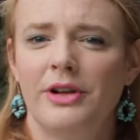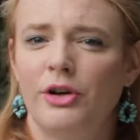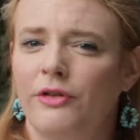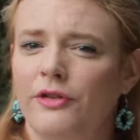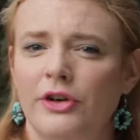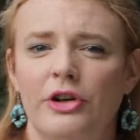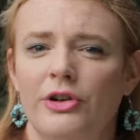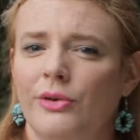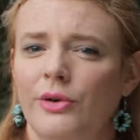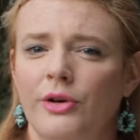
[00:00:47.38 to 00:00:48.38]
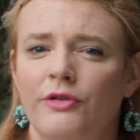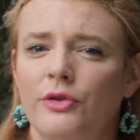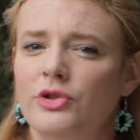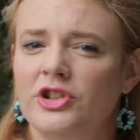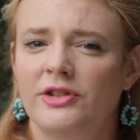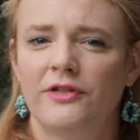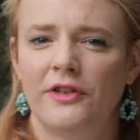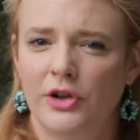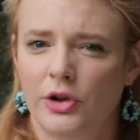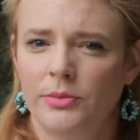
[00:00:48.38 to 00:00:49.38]
Ilford or Fuji
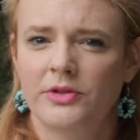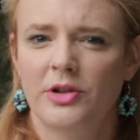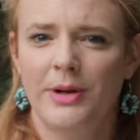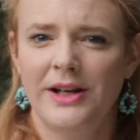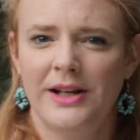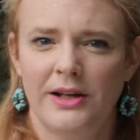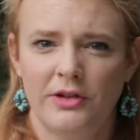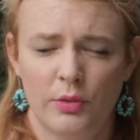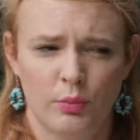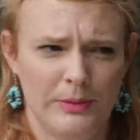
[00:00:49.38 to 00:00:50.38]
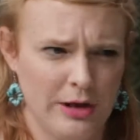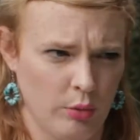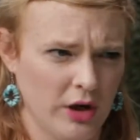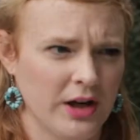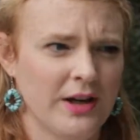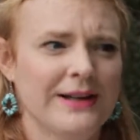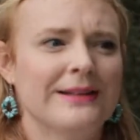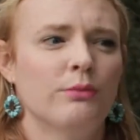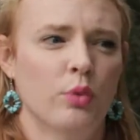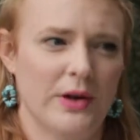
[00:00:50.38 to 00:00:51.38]
film to make it work.
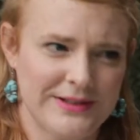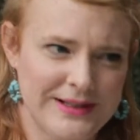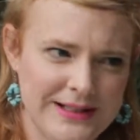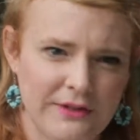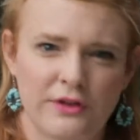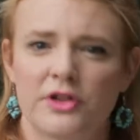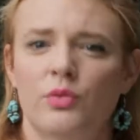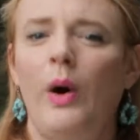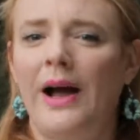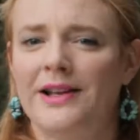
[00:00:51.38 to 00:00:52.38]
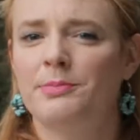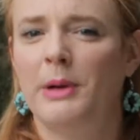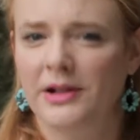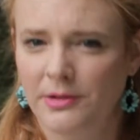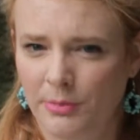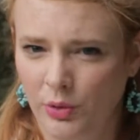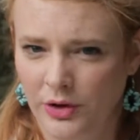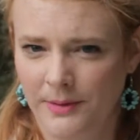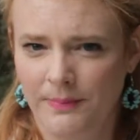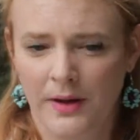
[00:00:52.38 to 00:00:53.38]
What's the difference? Why spend
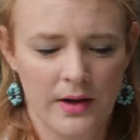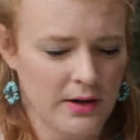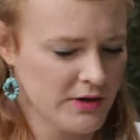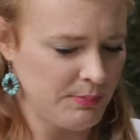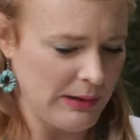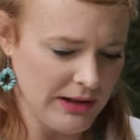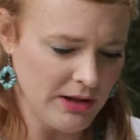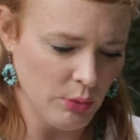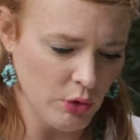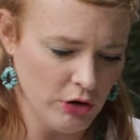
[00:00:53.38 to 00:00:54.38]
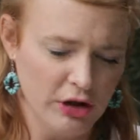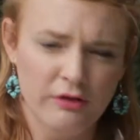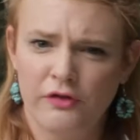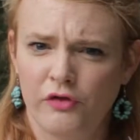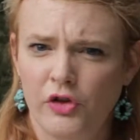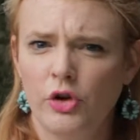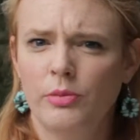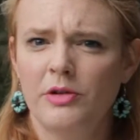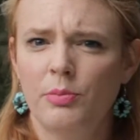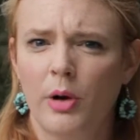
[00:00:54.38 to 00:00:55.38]
more? Spending more on
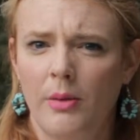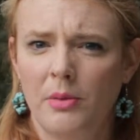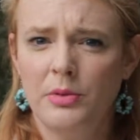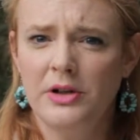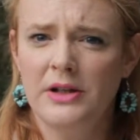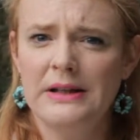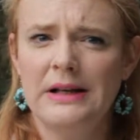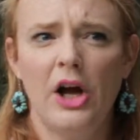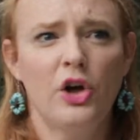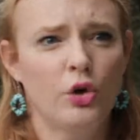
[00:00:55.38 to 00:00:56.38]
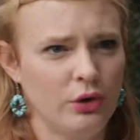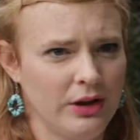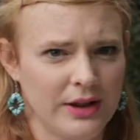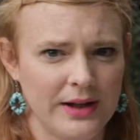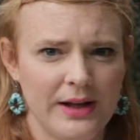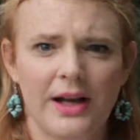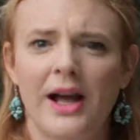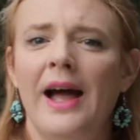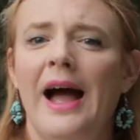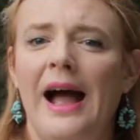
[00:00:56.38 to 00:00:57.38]
film is probably a good thing
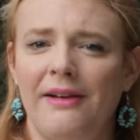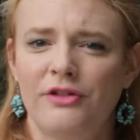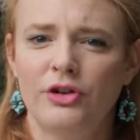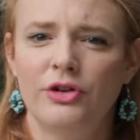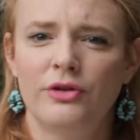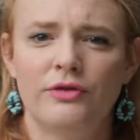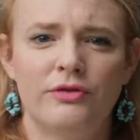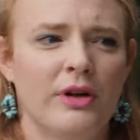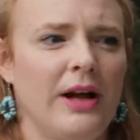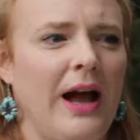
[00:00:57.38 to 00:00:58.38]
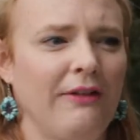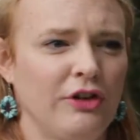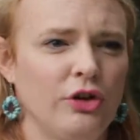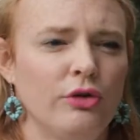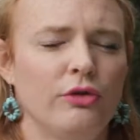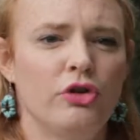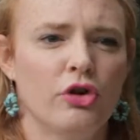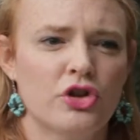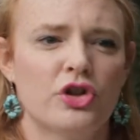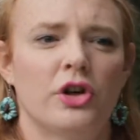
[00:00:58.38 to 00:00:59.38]
after
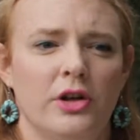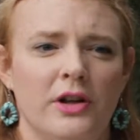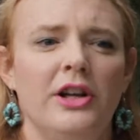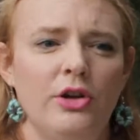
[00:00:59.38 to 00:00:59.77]
you're certain that